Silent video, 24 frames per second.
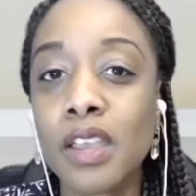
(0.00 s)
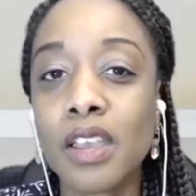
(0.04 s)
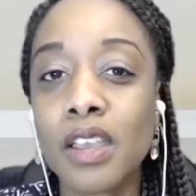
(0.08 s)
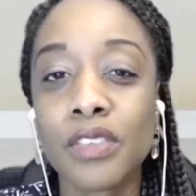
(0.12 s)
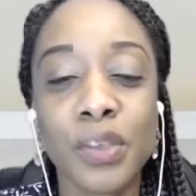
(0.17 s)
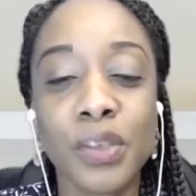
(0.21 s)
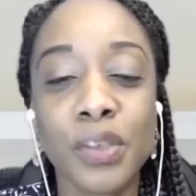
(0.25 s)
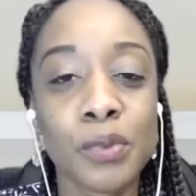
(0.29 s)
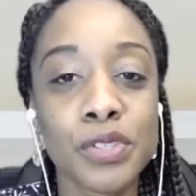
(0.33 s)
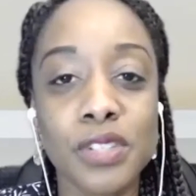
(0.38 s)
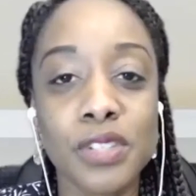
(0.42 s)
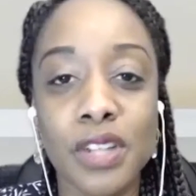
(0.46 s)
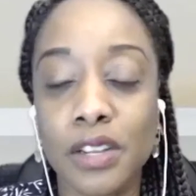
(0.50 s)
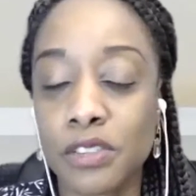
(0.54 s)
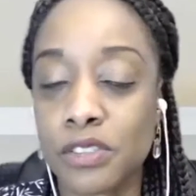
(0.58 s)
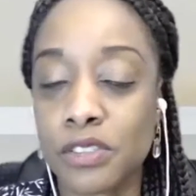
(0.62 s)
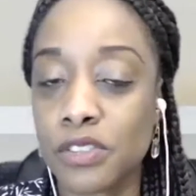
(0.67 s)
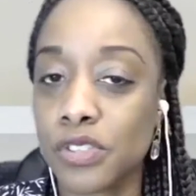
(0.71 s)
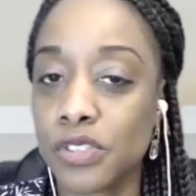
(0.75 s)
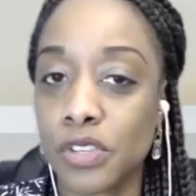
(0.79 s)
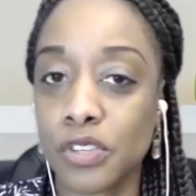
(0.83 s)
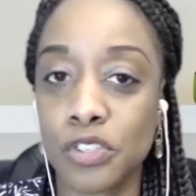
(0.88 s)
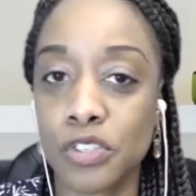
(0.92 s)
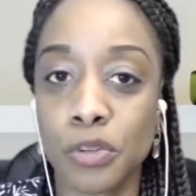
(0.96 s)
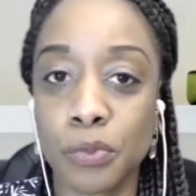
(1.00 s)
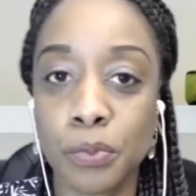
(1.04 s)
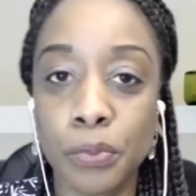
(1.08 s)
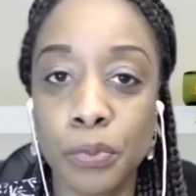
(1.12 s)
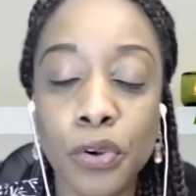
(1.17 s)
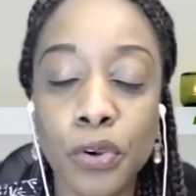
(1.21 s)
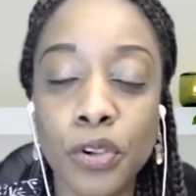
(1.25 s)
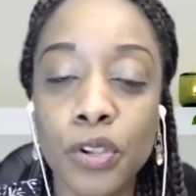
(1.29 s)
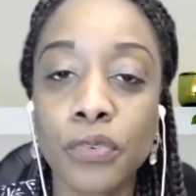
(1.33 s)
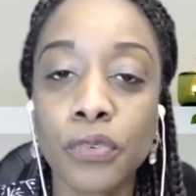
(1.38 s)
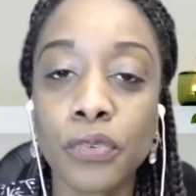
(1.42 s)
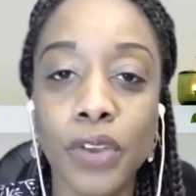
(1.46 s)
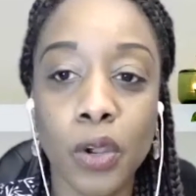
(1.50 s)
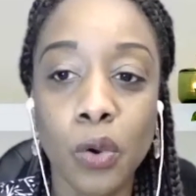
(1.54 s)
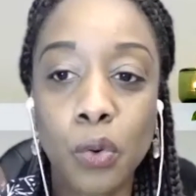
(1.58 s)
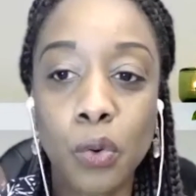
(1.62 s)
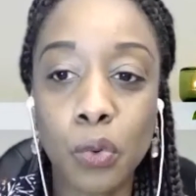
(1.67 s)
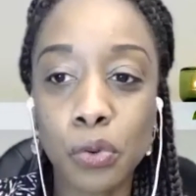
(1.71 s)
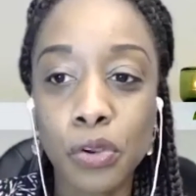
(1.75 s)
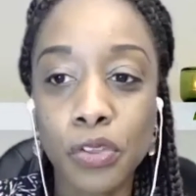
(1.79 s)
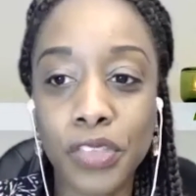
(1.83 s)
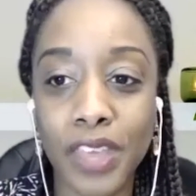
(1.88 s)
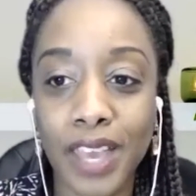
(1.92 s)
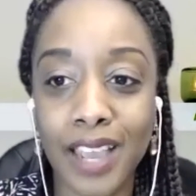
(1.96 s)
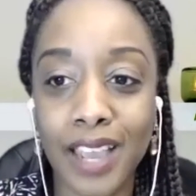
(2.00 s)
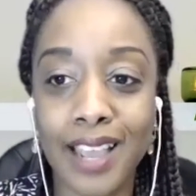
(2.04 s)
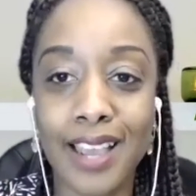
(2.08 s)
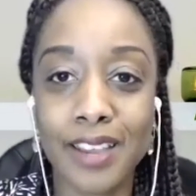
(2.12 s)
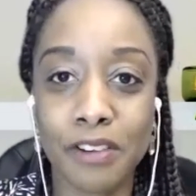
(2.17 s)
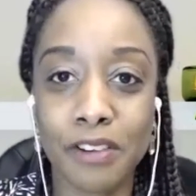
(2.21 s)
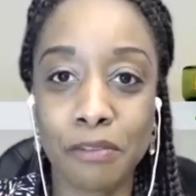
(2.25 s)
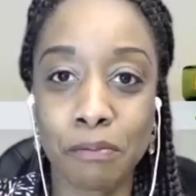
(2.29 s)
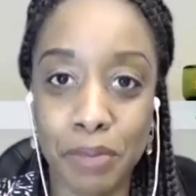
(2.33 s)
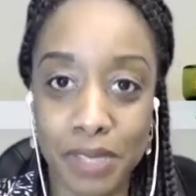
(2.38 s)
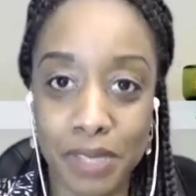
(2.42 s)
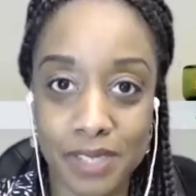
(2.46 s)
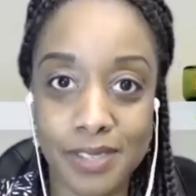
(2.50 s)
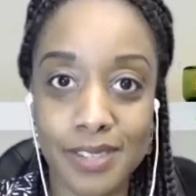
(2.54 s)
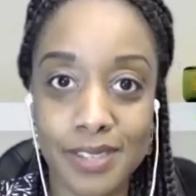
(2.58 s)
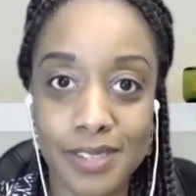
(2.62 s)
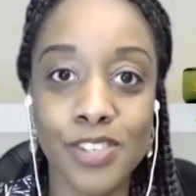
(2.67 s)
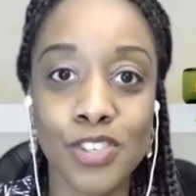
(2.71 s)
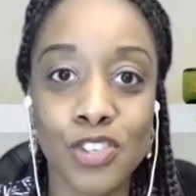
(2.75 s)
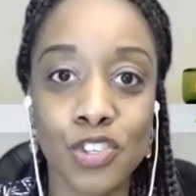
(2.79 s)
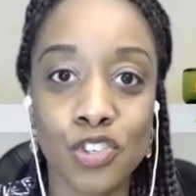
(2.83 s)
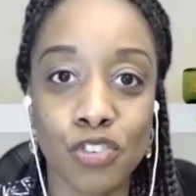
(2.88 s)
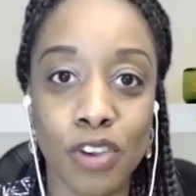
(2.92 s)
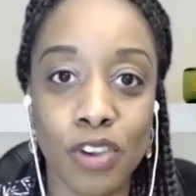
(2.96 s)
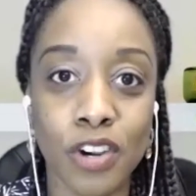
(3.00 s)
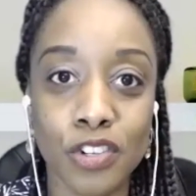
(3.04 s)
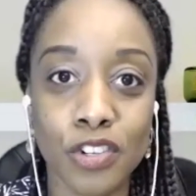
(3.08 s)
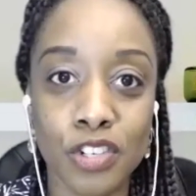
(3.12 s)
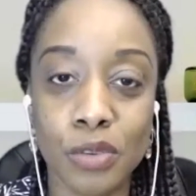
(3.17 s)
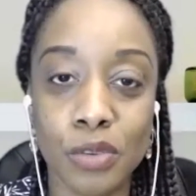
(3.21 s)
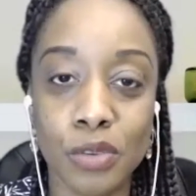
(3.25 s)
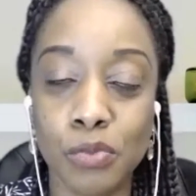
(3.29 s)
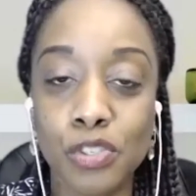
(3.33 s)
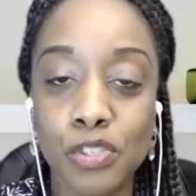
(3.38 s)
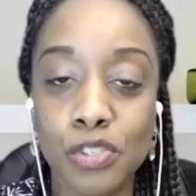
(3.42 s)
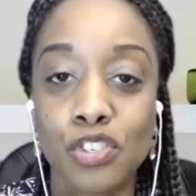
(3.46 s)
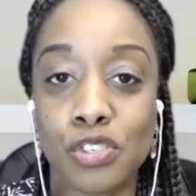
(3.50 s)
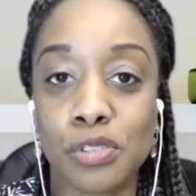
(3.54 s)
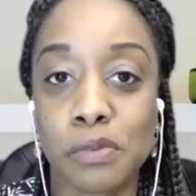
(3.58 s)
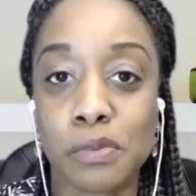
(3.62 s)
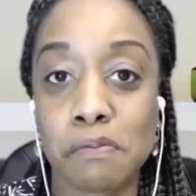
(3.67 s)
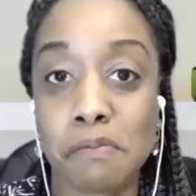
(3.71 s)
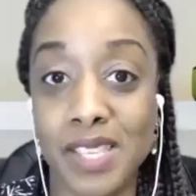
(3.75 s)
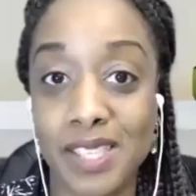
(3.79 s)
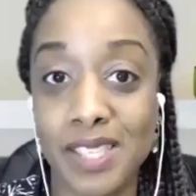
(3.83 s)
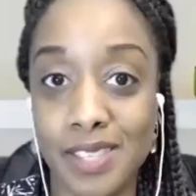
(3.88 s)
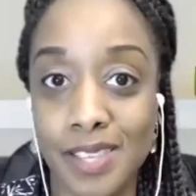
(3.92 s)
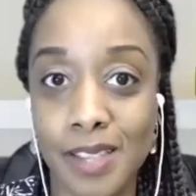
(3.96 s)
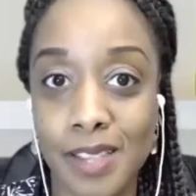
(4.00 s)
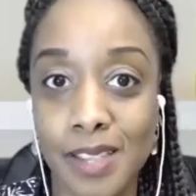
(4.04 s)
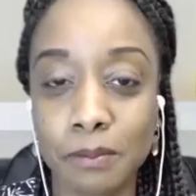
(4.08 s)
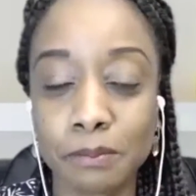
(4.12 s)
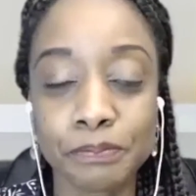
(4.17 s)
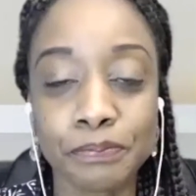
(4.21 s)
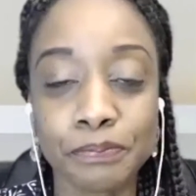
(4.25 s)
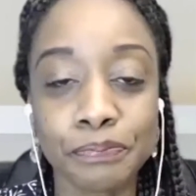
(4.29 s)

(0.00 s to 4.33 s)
There was none of the social proof. Like all of that kind of business structure was just missing.